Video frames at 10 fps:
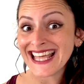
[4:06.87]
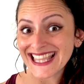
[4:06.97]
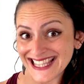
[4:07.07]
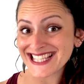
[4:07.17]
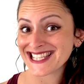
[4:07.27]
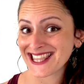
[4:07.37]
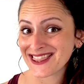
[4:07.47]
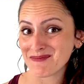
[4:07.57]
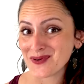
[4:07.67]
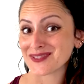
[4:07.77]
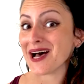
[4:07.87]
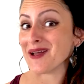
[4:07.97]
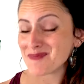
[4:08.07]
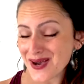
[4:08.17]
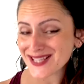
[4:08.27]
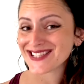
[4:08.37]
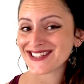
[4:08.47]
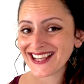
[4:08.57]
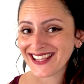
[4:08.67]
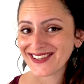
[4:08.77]
These are the books I
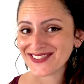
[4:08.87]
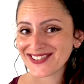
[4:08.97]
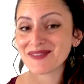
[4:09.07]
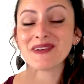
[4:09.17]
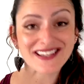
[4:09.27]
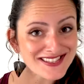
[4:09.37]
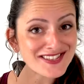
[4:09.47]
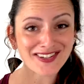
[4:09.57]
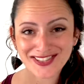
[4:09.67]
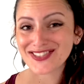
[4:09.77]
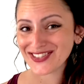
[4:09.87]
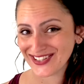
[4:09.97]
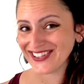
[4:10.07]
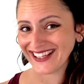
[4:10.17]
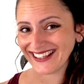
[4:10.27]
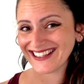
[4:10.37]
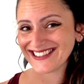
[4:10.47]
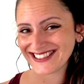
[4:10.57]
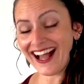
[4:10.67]
personally used when I started to learn English.